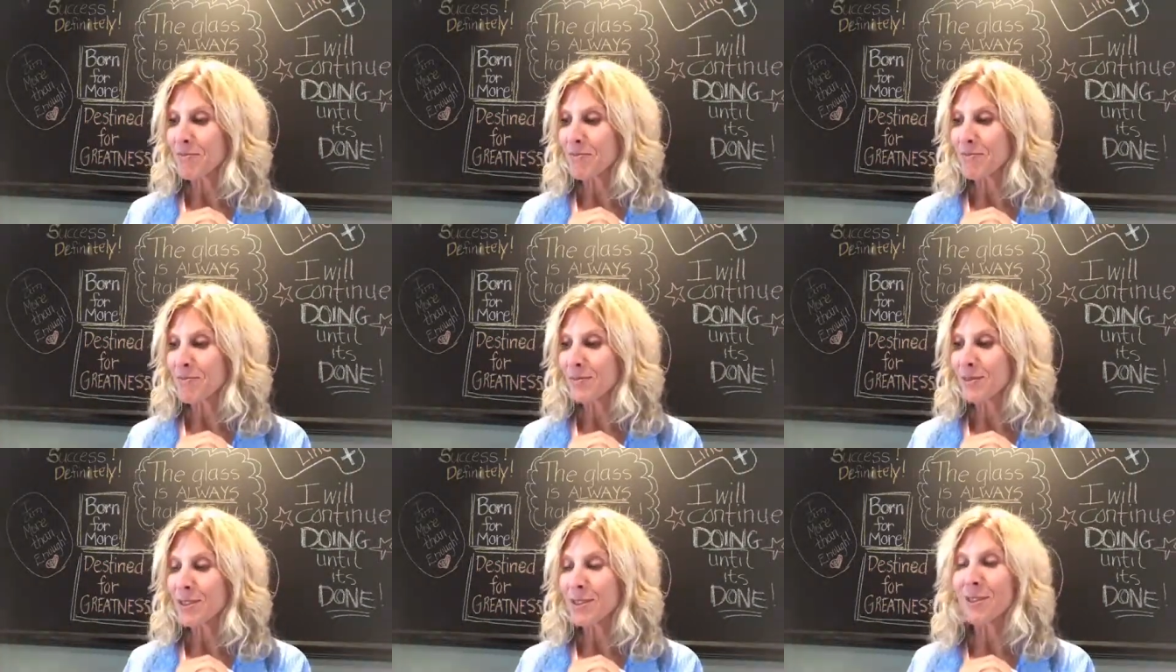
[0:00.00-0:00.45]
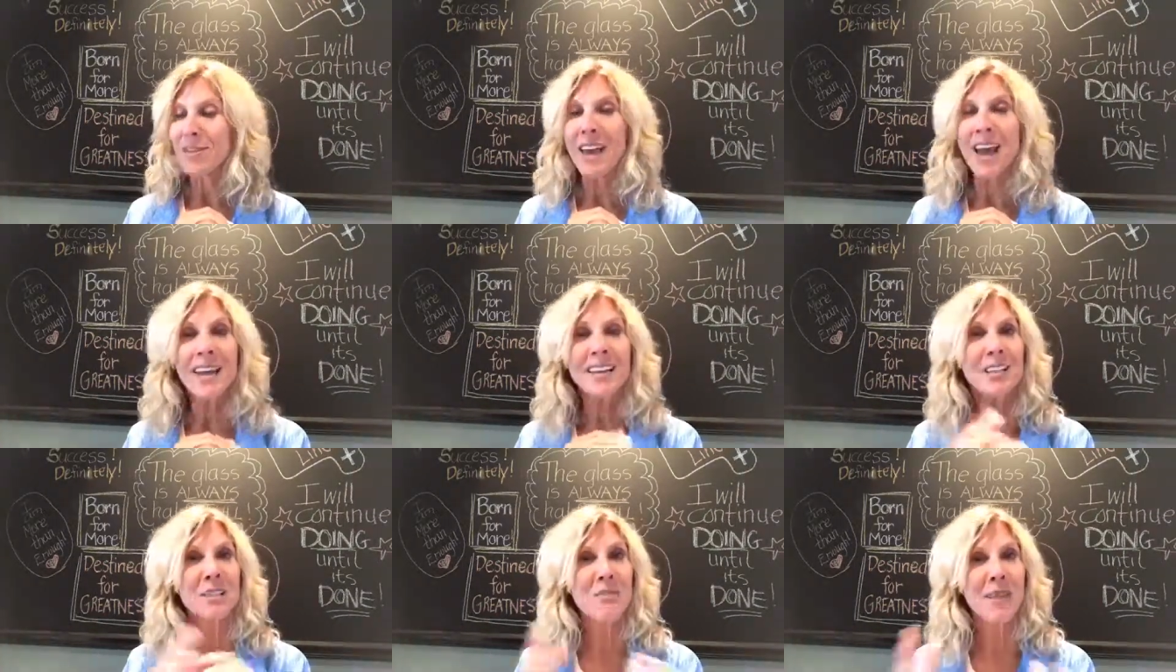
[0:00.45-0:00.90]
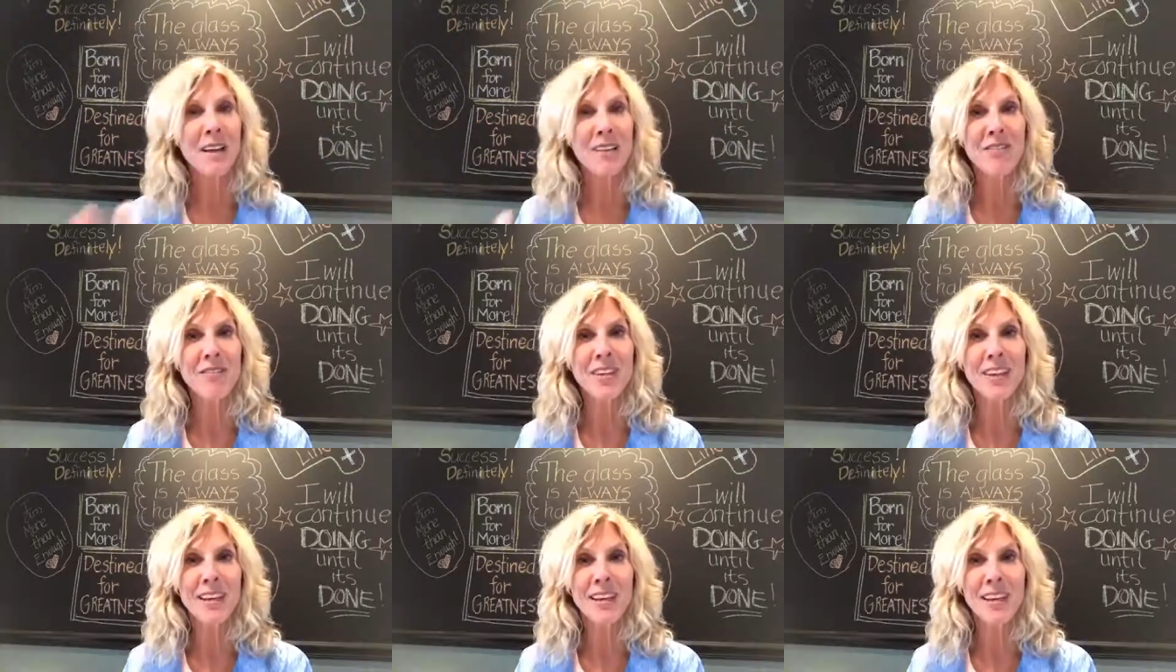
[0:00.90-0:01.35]
So that's my
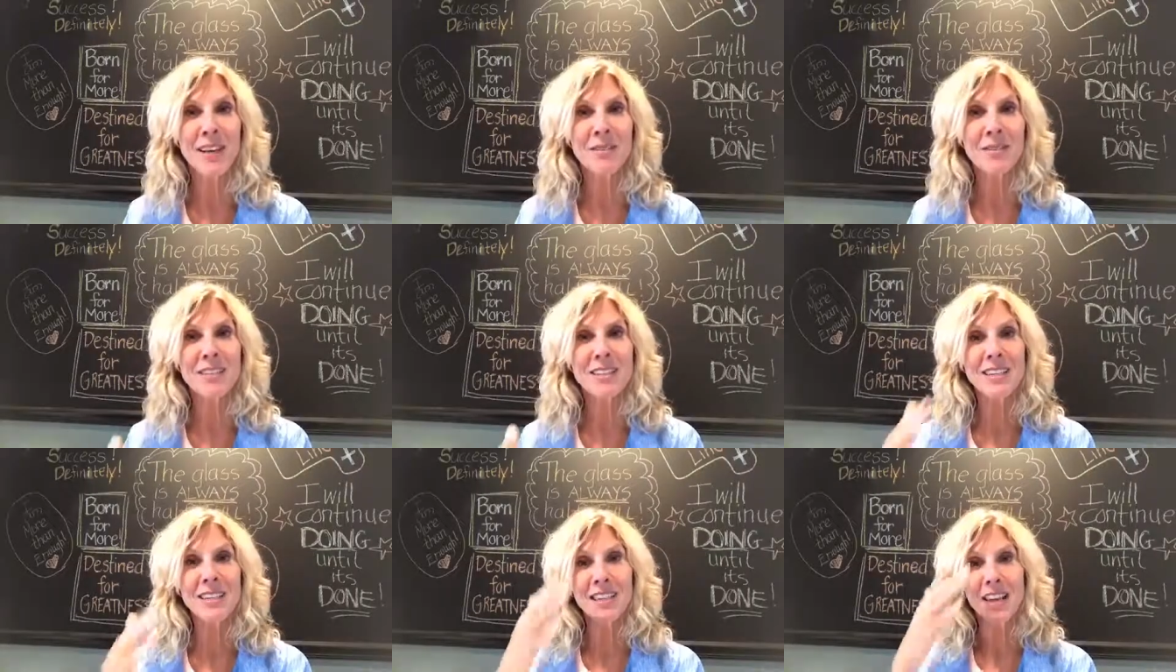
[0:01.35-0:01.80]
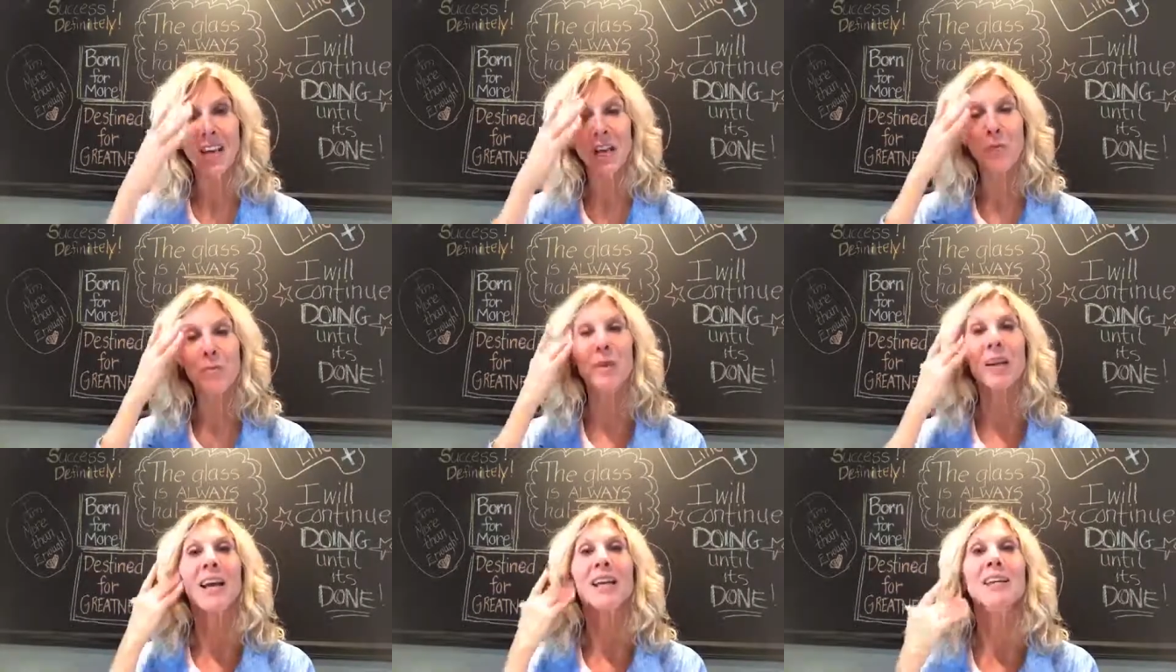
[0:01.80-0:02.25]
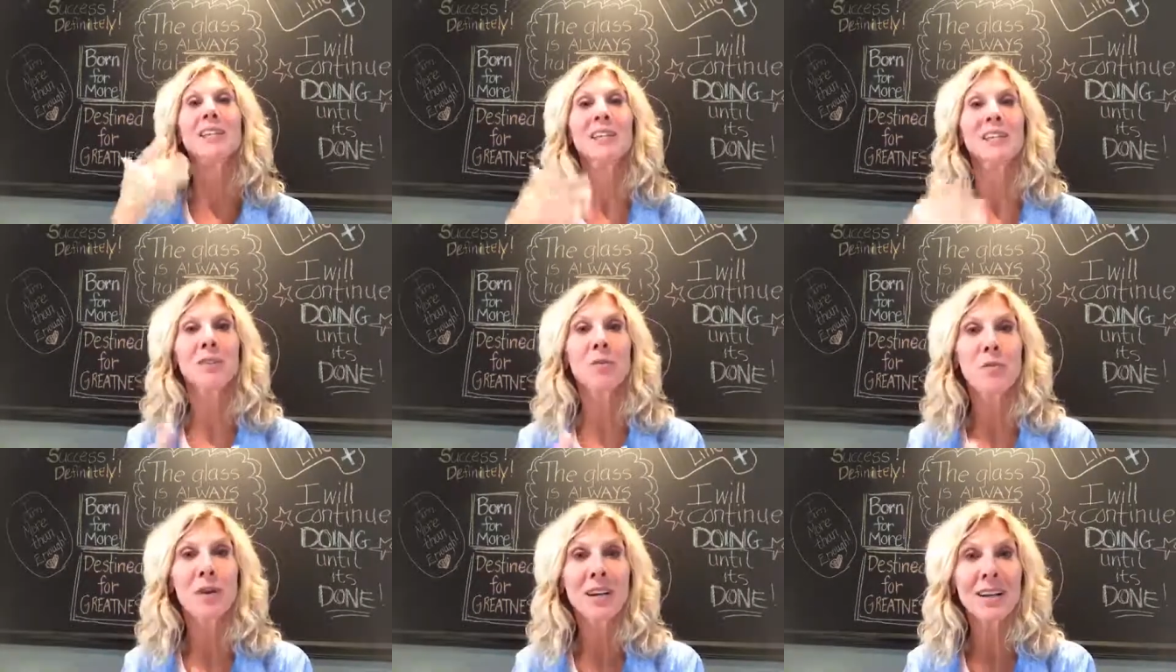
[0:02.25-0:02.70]
video today, but I
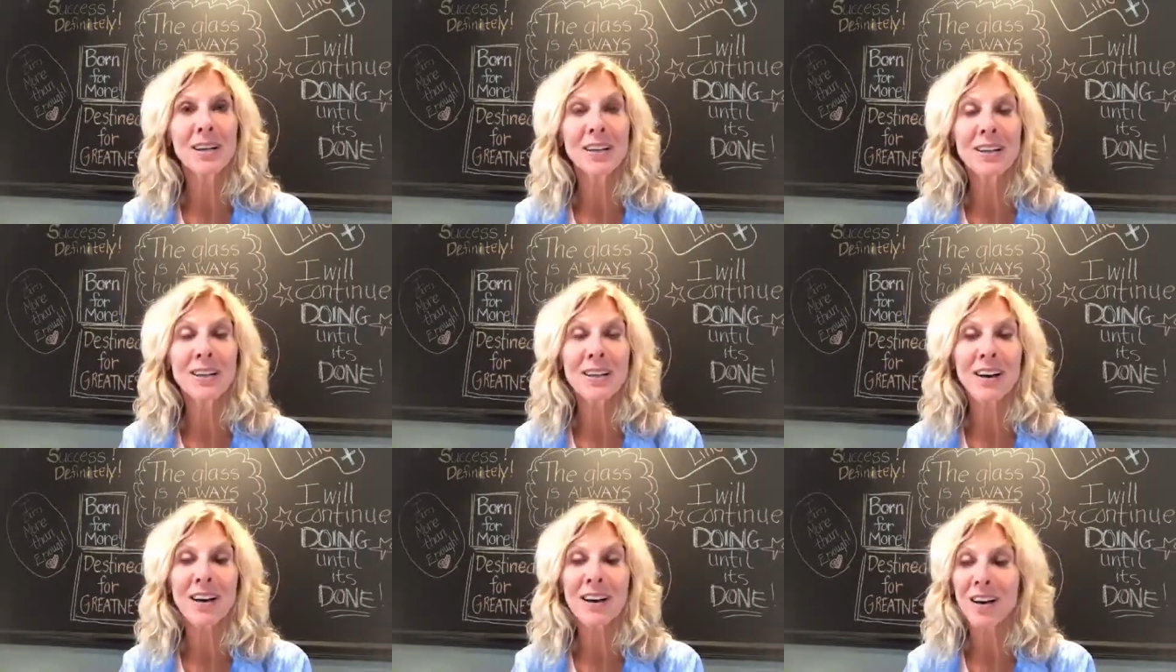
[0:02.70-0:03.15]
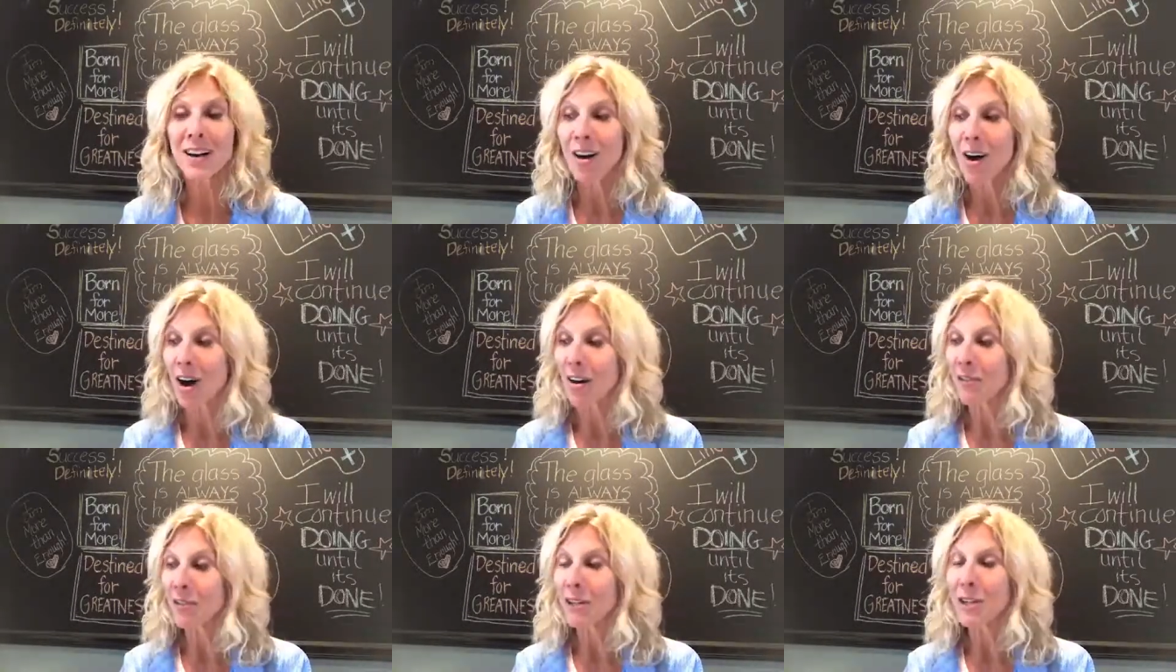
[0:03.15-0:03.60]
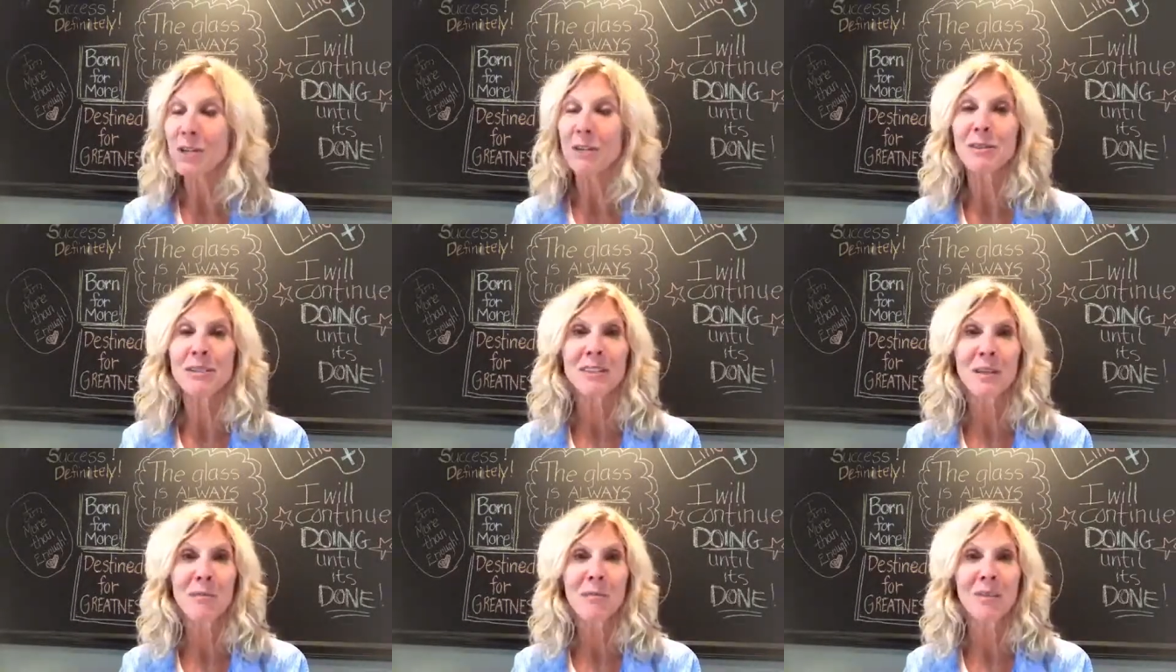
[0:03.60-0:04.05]
did want to offer you
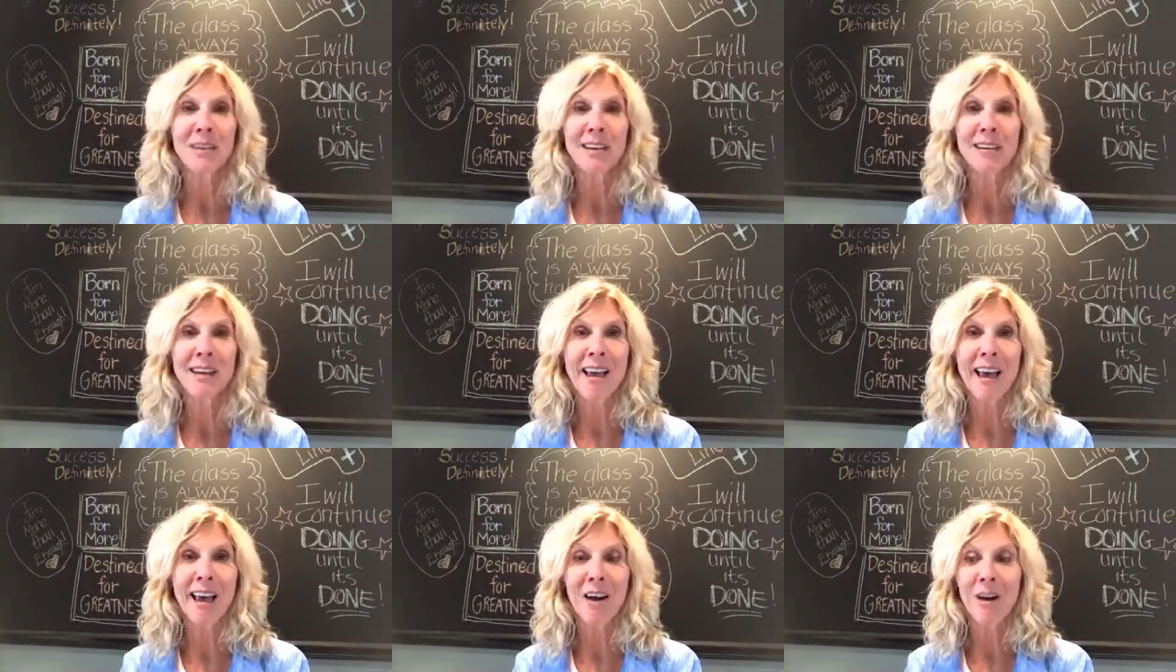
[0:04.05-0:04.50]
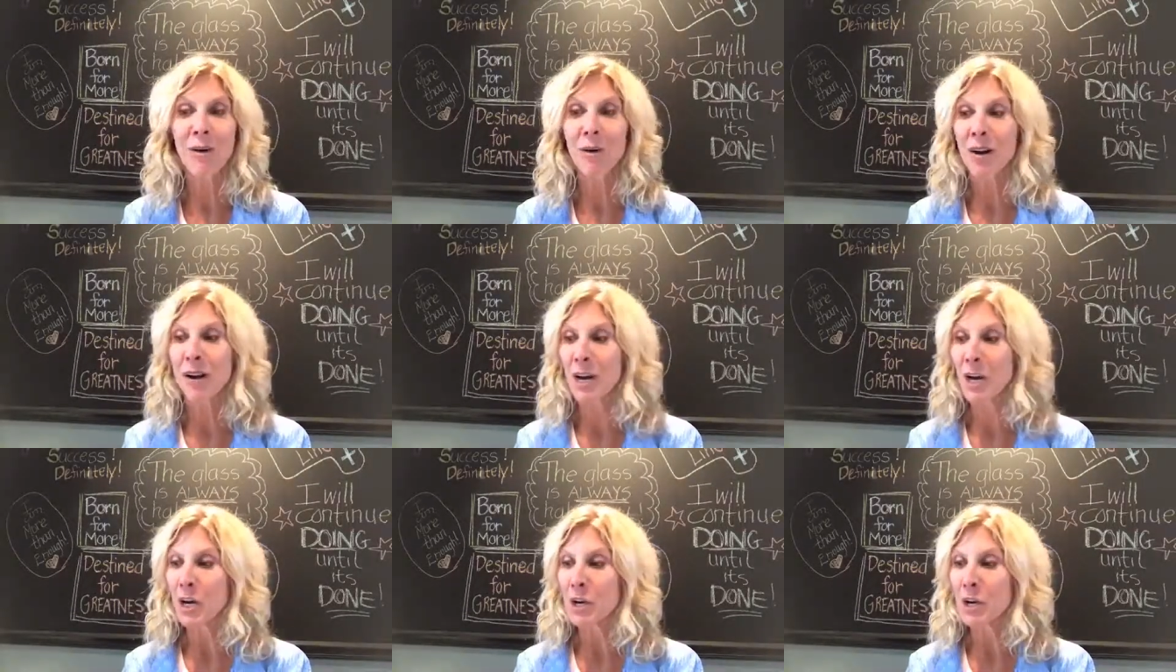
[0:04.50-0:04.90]
something now.